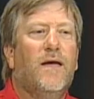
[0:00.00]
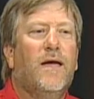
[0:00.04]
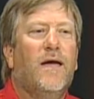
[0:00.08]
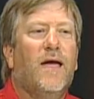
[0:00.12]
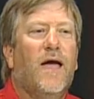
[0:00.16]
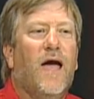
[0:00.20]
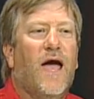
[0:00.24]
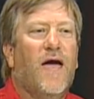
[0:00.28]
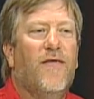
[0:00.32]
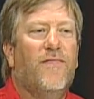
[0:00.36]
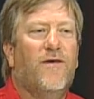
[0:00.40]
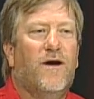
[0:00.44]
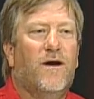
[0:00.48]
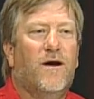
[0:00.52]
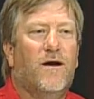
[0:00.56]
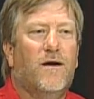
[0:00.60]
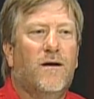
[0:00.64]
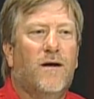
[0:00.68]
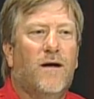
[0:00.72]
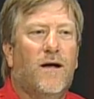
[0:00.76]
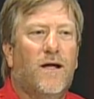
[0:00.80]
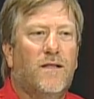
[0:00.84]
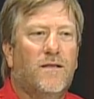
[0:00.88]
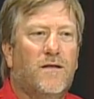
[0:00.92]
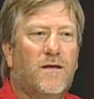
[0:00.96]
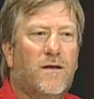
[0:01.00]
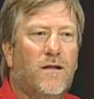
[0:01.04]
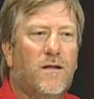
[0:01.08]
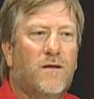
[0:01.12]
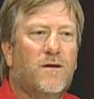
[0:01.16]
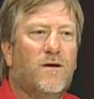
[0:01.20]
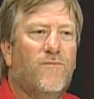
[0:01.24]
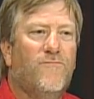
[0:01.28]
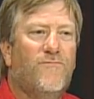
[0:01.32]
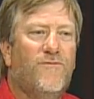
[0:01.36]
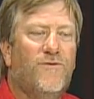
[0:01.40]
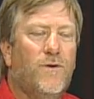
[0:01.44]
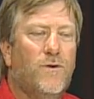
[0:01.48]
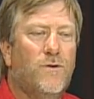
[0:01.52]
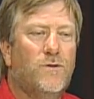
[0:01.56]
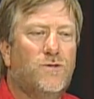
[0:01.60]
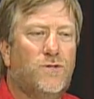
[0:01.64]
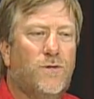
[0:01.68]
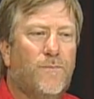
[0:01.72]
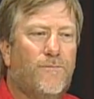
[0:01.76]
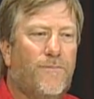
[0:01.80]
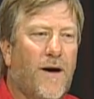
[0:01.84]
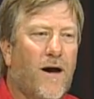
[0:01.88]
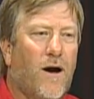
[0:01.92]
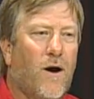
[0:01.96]
and they're a little confused
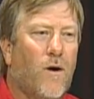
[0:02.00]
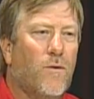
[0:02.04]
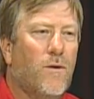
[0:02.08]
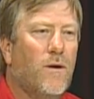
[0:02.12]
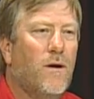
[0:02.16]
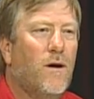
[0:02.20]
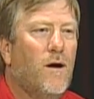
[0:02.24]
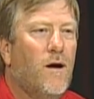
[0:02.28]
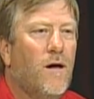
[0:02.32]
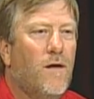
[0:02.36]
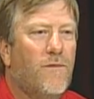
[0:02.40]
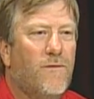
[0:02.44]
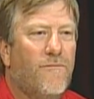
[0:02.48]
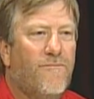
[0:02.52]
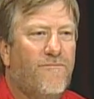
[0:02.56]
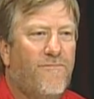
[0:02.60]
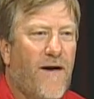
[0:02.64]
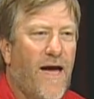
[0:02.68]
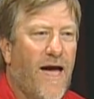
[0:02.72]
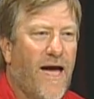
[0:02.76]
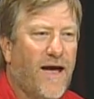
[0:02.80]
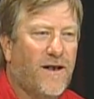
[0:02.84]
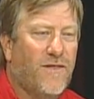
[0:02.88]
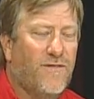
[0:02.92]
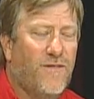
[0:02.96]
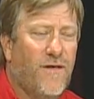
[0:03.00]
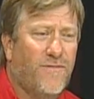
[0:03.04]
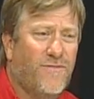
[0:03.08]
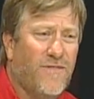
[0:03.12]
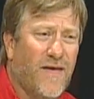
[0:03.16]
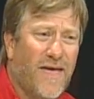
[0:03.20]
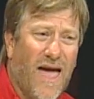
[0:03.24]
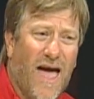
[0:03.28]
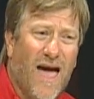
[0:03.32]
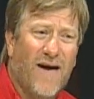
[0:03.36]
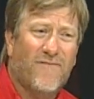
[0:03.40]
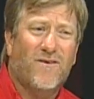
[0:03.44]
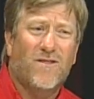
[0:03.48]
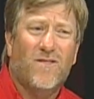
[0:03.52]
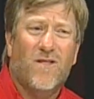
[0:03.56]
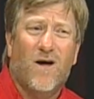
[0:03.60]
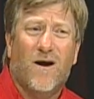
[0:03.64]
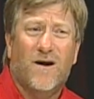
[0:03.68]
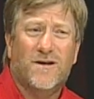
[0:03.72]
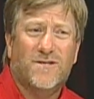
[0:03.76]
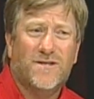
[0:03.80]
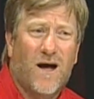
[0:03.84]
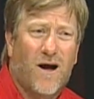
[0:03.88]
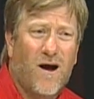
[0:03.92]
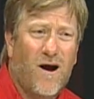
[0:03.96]
about the fact that they have a
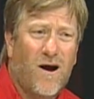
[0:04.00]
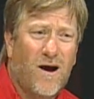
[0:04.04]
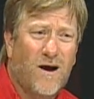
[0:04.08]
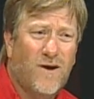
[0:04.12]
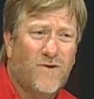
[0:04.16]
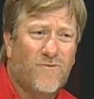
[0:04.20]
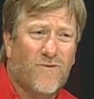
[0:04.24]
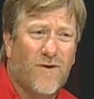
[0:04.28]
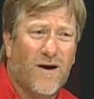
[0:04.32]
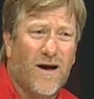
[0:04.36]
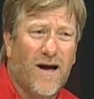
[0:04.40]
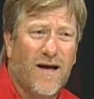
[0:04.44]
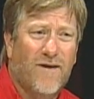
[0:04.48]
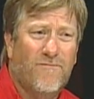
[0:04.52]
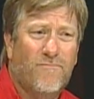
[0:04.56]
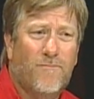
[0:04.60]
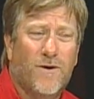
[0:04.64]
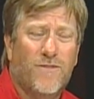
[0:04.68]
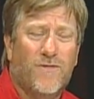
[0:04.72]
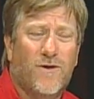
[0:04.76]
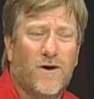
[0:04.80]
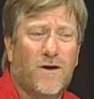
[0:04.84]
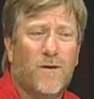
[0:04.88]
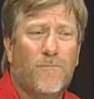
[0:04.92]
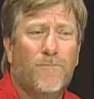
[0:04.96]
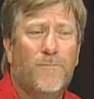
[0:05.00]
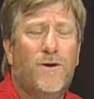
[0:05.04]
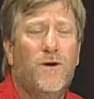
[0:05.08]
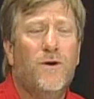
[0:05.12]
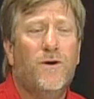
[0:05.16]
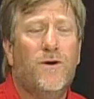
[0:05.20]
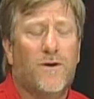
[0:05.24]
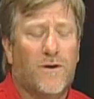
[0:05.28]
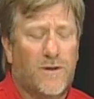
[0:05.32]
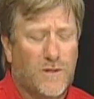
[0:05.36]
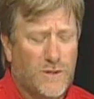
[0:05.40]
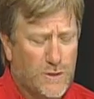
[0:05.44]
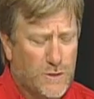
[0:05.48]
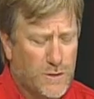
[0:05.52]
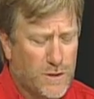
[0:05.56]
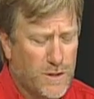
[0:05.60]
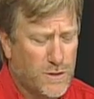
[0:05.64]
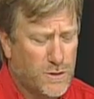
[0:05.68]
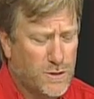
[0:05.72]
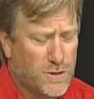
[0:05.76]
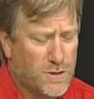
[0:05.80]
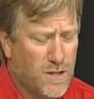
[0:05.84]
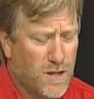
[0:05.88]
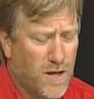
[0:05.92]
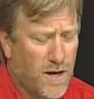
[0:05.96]
large hard drive, but their computer is still
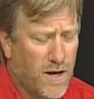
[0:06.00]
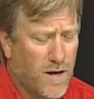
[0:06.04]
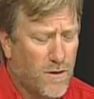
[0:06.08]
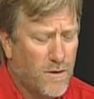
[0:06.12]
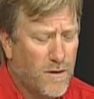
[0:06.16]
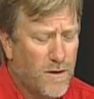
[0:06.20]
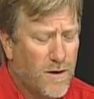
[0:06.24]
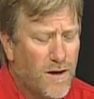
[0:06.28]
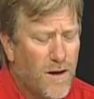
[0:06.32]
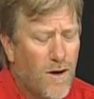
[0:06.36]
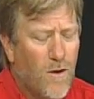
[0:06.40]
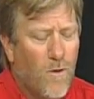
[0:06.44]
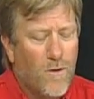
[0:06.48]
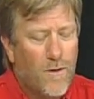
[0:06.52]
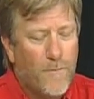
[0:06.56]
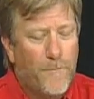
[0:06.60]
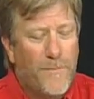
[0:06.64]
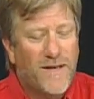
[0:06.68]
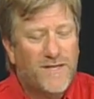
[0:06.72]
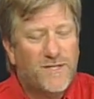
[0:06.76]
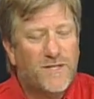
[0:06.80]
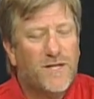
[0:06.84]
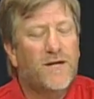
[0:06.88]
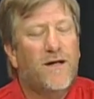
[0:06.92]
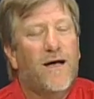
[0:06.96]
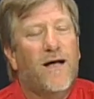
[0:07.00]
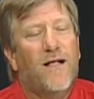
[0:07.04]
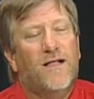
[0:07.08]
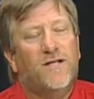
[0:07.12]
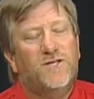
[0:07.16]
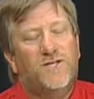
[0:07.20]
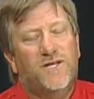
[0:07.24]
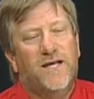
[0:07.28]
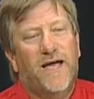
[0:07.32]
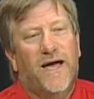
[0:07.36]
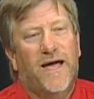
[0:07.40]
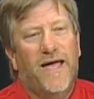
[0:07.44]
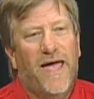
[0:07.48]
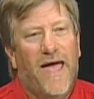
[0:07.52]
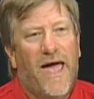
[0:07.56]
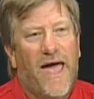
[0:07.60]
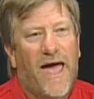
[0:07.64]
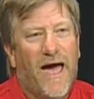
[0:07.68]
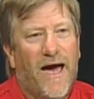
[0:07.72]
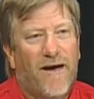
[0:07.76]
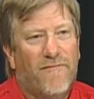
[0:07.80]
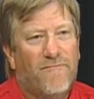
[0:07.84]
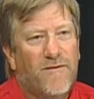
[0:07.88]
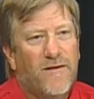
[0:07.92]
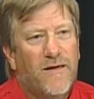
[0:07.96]
slow. Well, the best analogy I
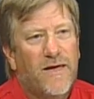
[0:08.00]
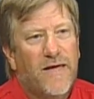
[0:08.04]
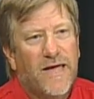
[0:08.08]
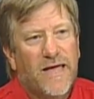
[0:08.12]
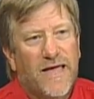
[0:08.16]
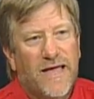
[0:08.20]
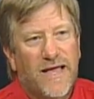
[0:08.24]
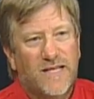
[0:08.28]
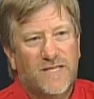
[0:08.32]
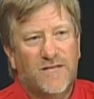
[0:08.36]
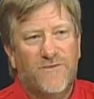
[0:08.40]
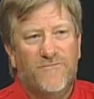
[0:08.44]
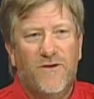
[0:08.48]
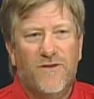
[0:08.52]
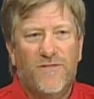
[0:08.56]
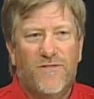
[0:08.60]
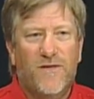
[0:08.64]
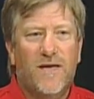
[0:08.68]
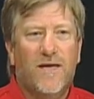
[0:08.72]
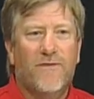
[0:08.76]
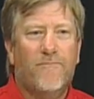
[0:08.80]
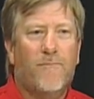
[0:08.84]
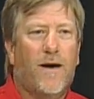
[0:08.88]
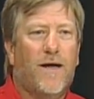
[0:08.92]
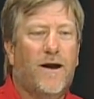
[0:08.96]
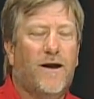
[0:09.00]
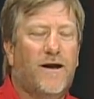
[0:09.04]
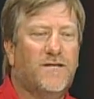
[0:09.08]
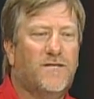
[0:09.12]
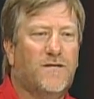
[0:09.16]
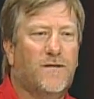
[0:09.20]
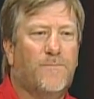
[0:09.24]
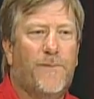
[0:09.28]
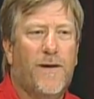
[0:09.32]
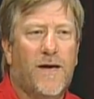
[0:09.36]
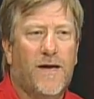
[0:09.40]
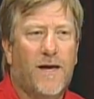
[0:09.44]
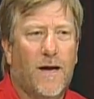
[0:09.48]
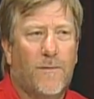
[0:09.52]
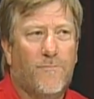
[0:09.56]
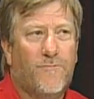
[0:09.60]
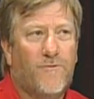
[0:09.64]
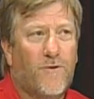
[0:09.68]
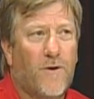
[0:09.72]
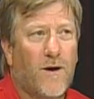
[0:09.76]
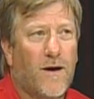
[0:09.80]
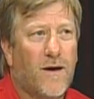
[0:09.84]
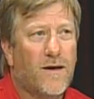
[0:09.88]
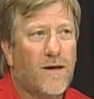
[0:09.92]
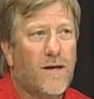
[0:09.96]
have is if you think about it as a pickup
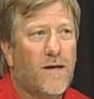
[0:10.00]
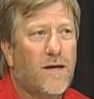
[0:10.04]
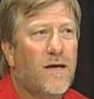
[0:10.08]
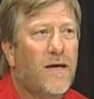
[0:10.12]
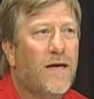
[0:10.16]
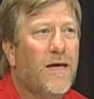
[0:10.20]
truck.